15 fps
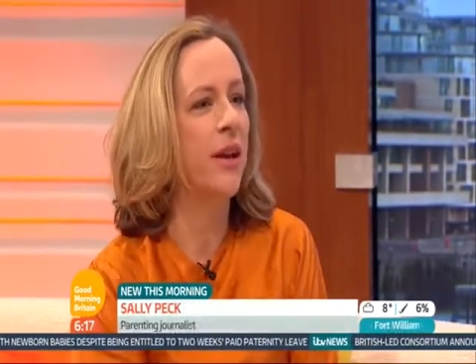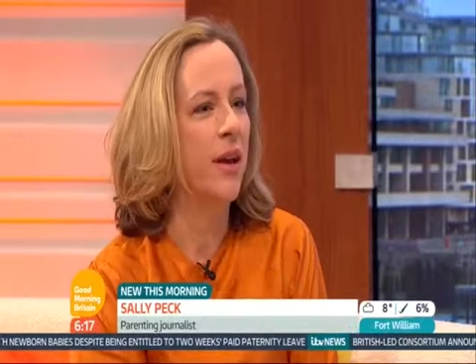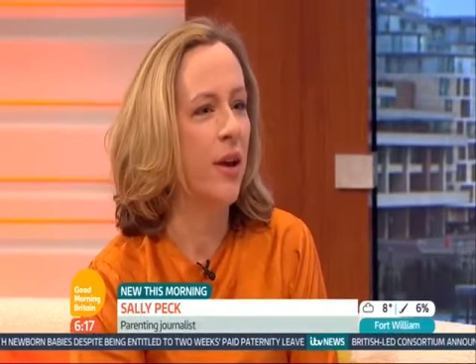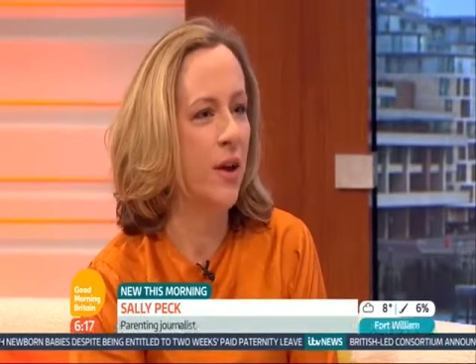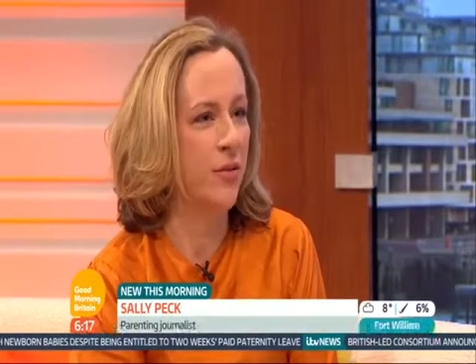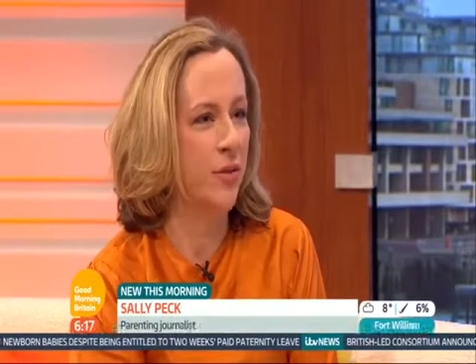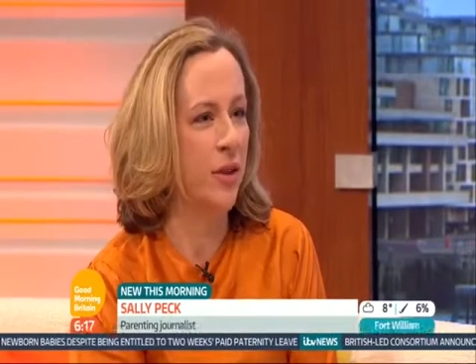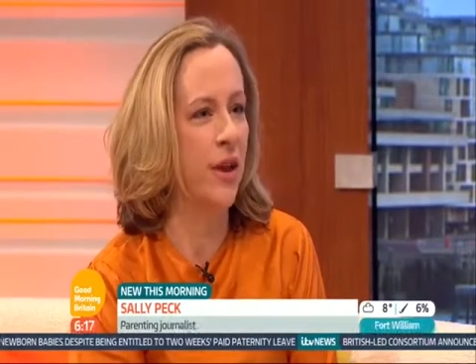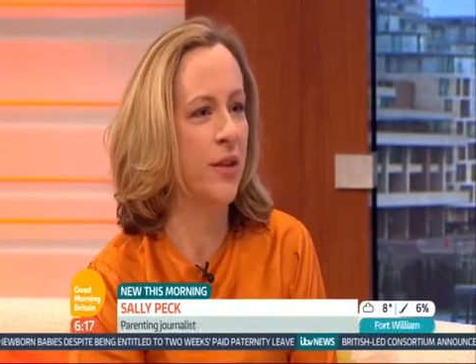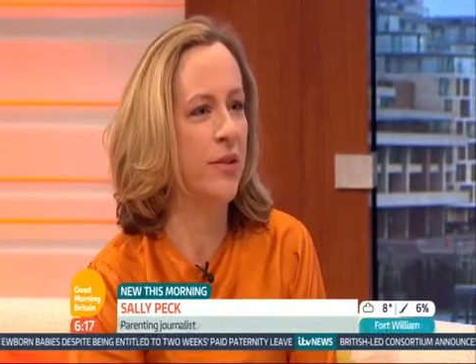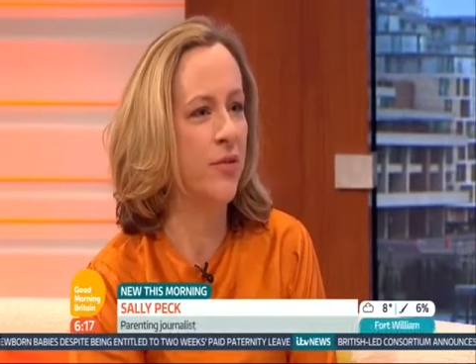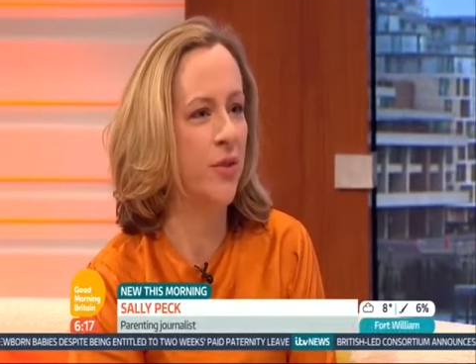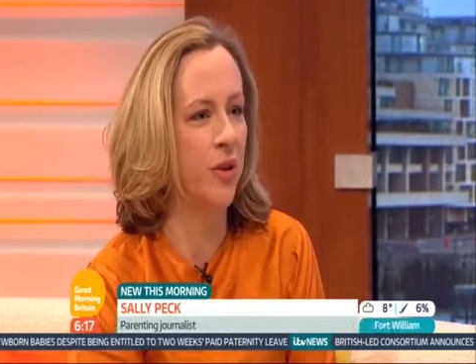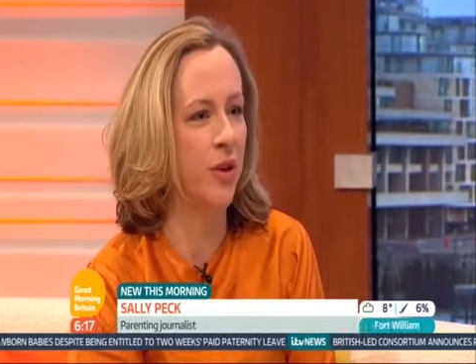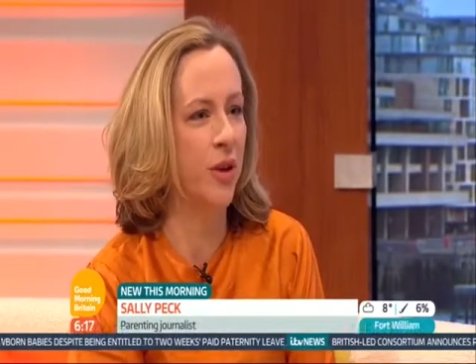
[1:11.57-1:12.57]
over the last
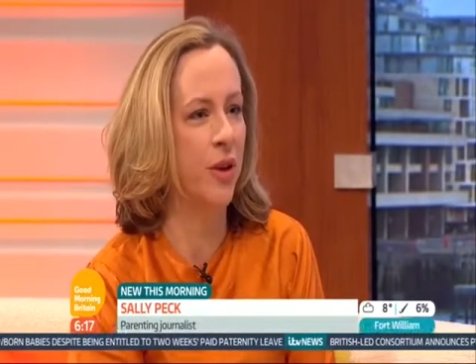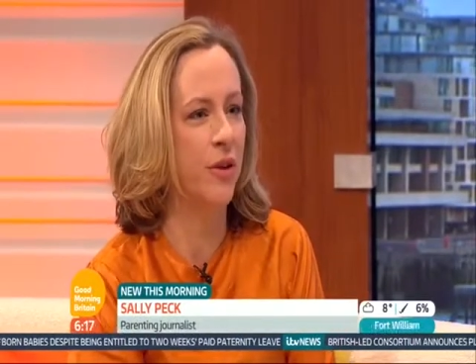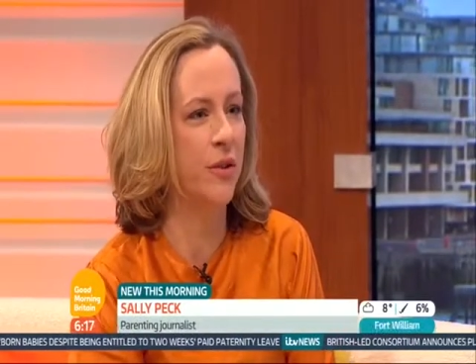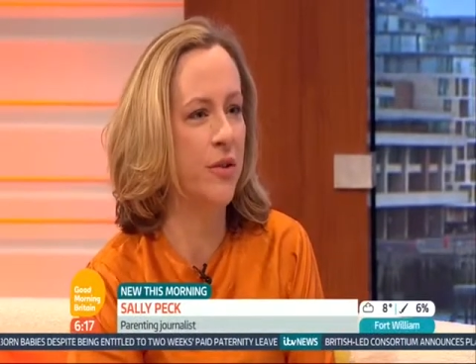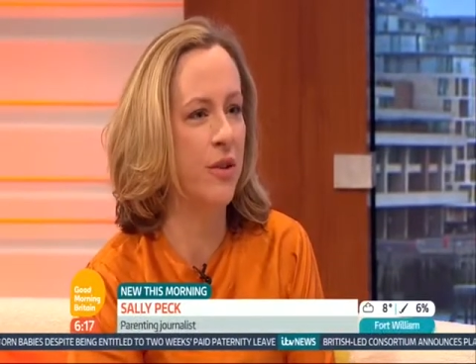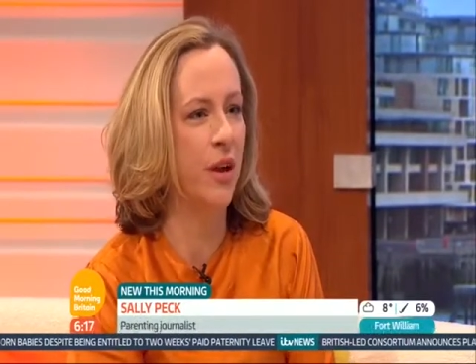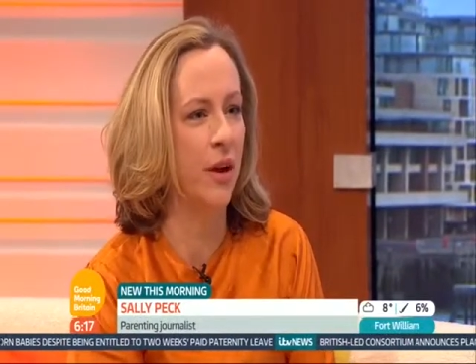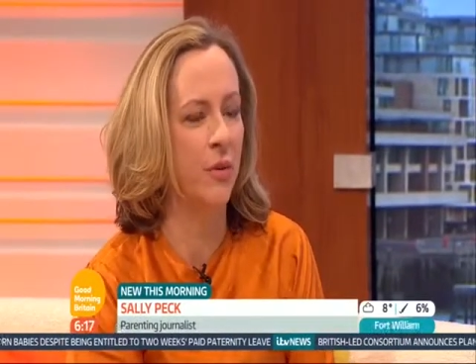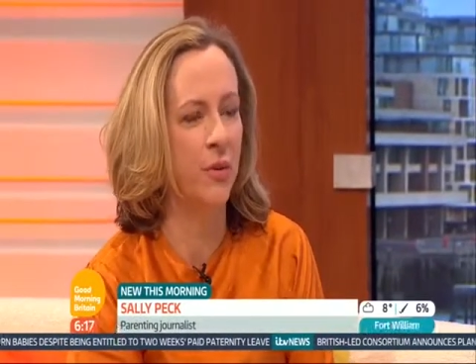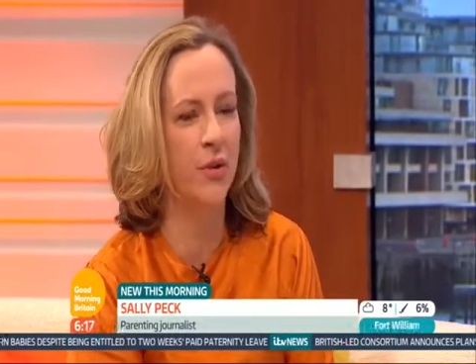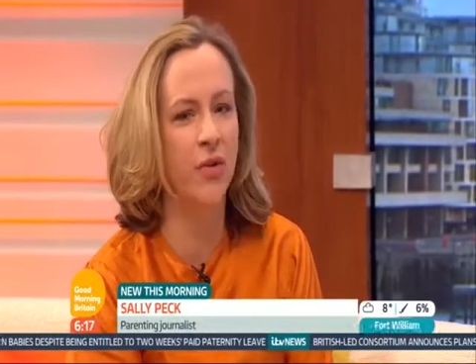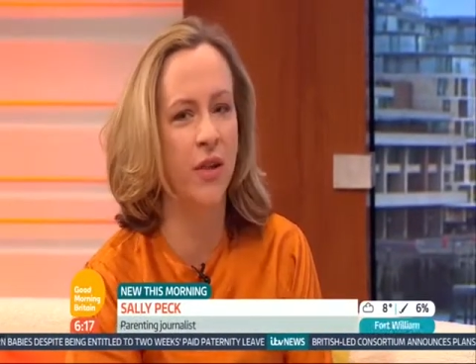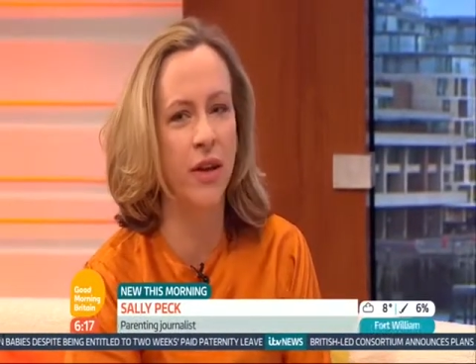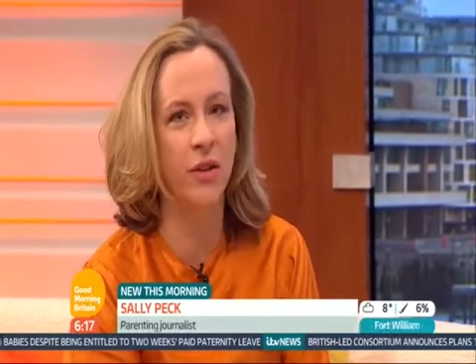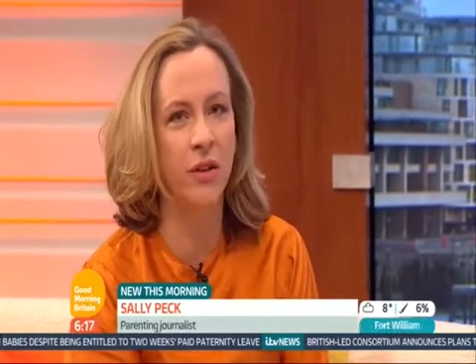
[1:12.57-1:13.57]
few years. We're
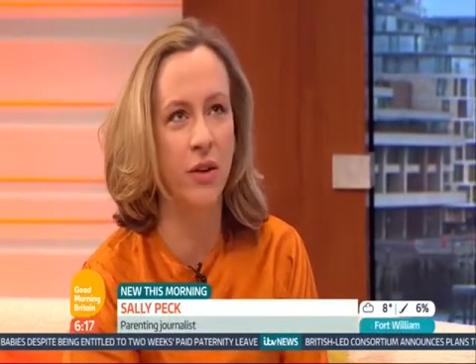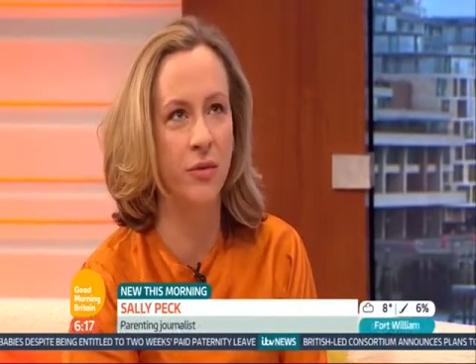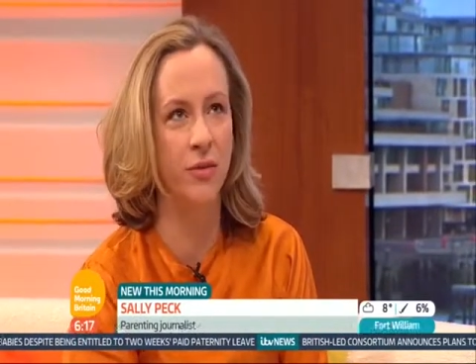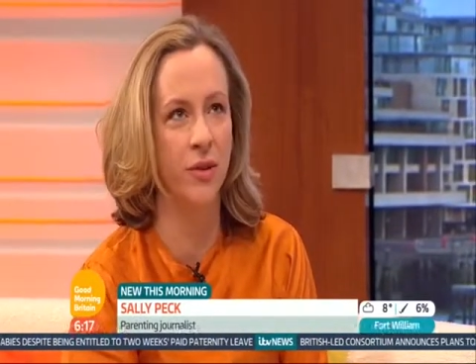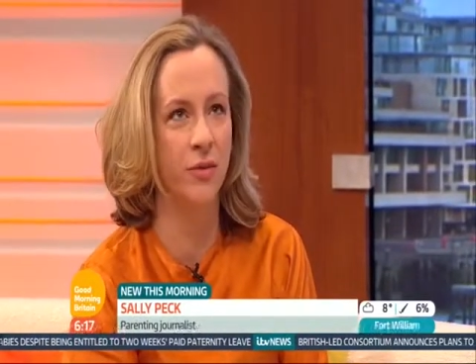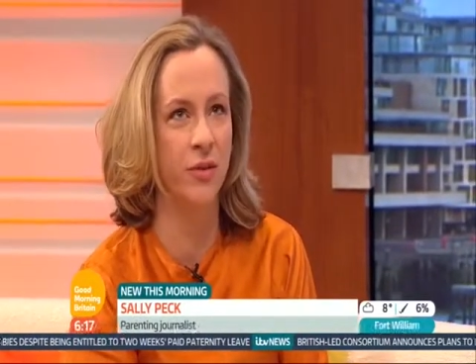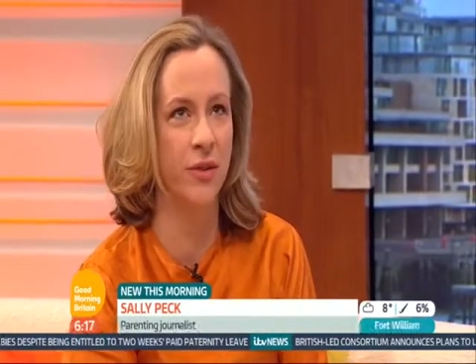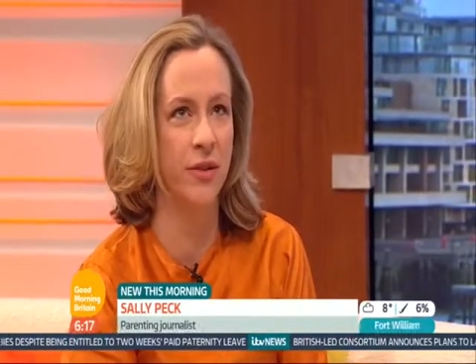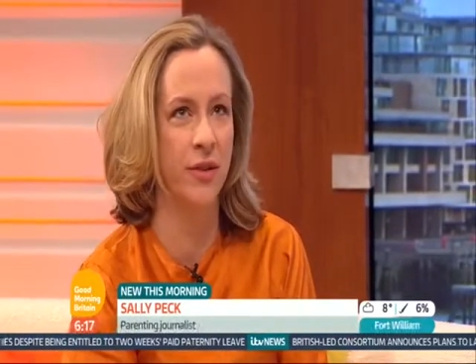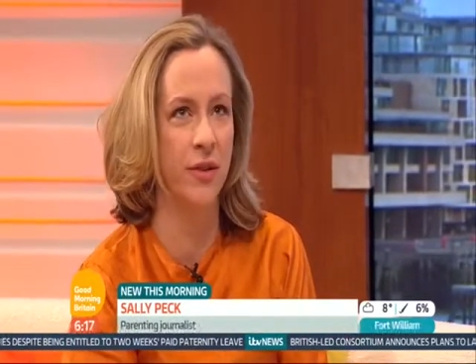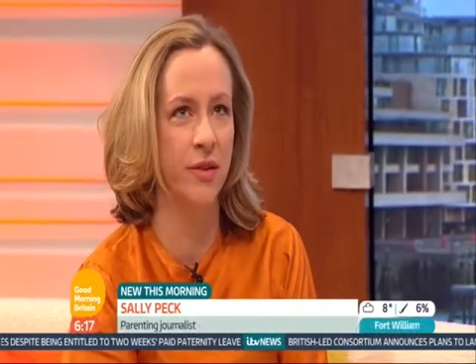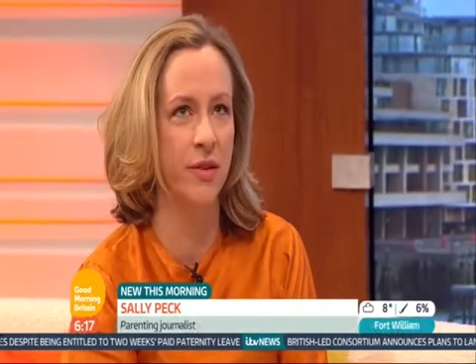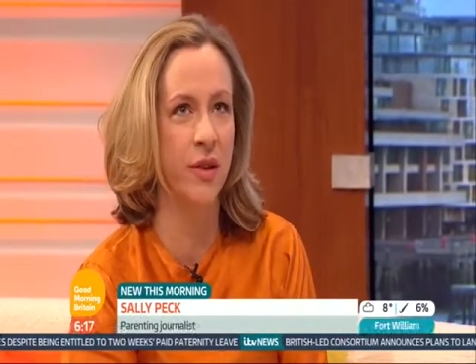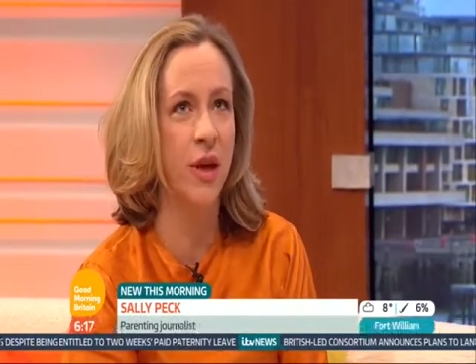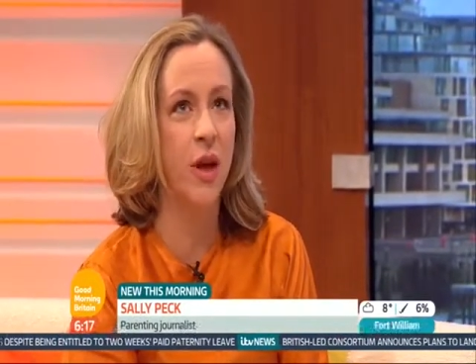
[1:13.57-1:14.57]
seeing a lot of differences.